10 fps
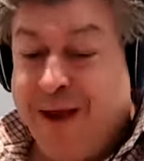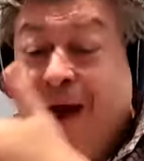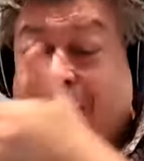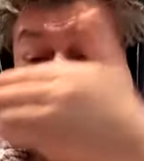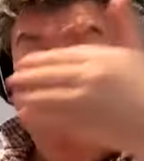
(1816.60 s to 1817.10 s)

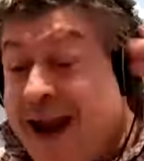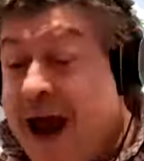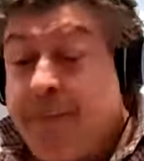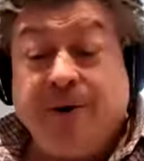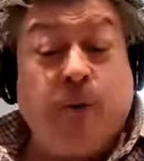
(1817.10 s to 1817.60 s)
And that
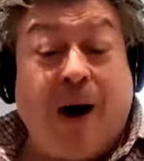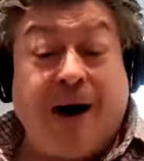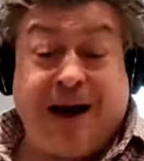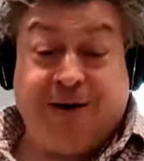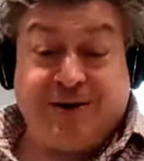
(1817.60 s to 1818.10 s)
happened at the White
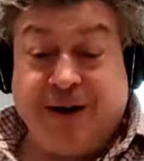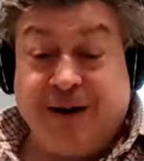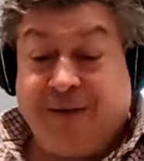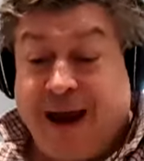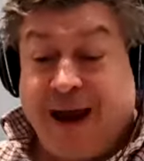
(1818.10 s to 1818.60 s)
House, didn't
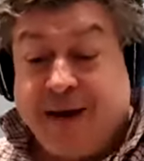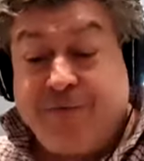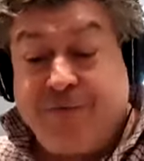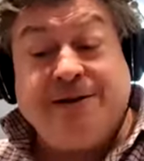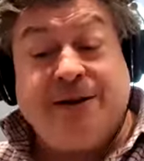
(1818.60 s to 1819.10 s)
it? They had an
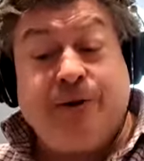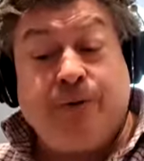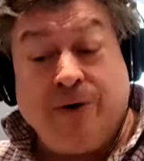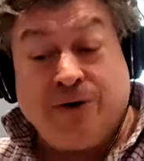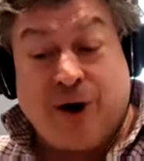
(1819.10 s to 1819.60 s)
event in the
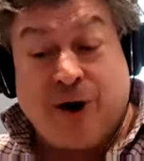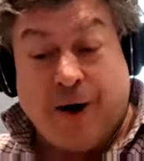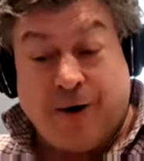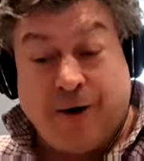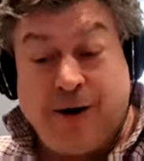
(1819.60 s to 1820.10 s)
Rose
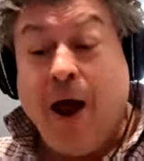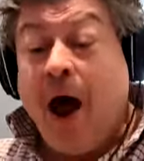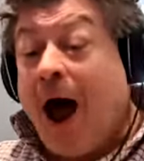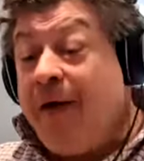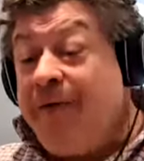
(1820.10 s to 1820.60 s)
Garden,
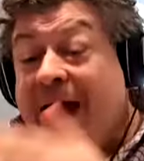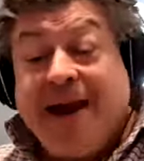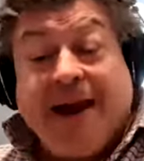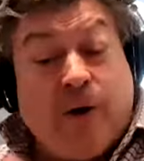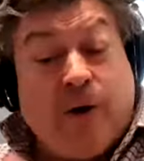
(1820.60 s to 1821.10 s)
and then
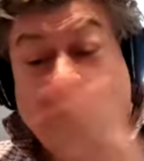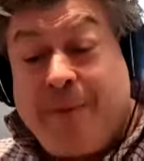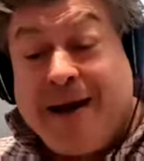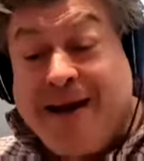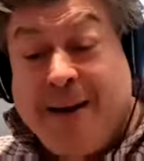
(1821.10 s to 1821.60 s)
it got a
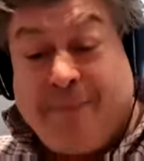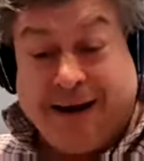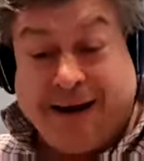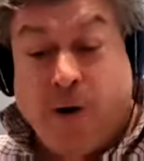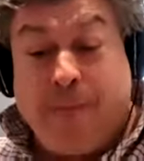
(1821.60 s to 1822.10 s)
bit
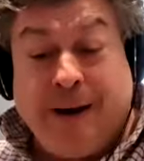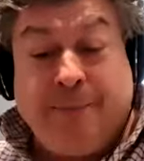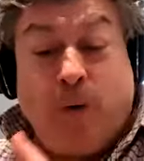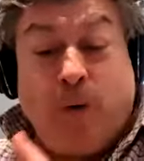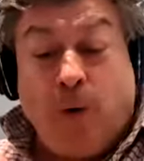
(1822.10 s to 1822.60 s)
nippy, or
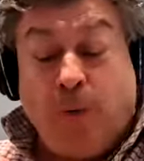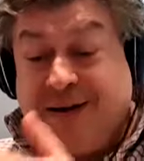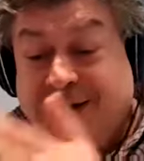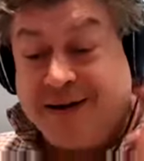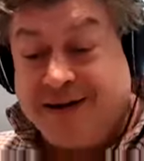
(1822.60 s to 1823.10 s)
people all went
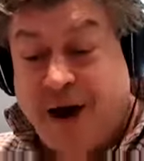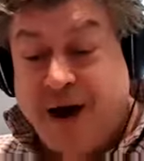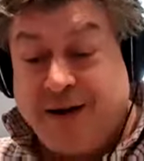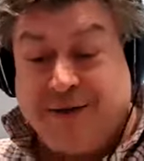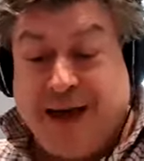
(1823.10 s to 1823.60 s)

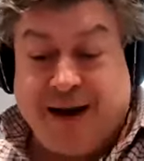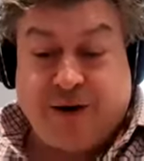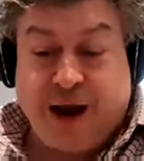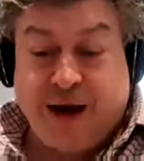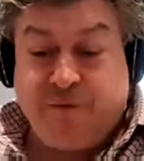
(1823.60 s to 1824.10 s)
inside to that
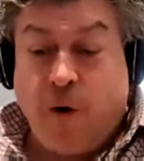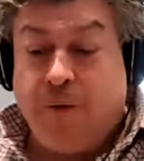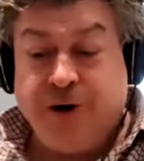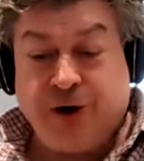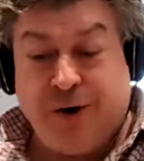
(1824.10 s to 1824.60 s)
kind of
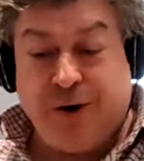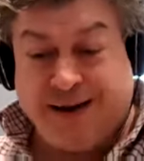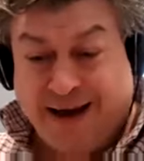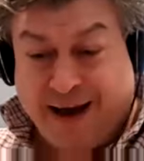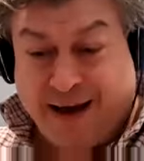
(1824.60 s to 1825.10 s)
orangery
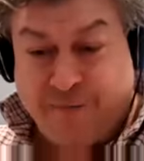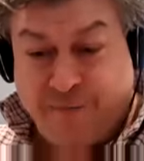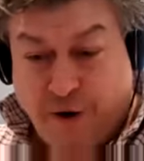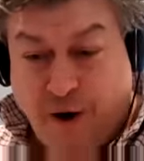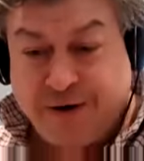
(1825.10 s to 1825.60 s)
thing you've
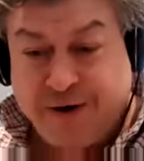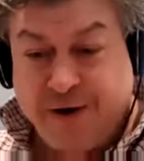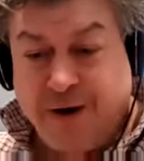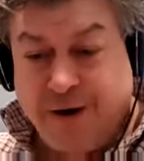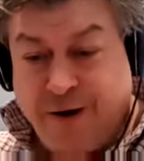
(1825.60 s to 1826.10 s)
got,
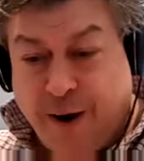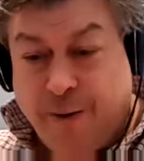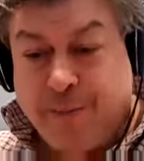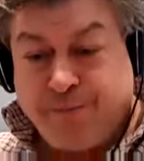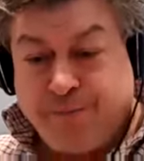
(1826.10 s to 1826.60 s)
you
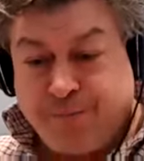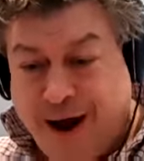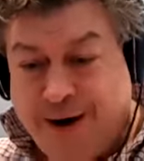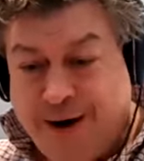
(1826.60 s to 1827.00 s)
know, right? right?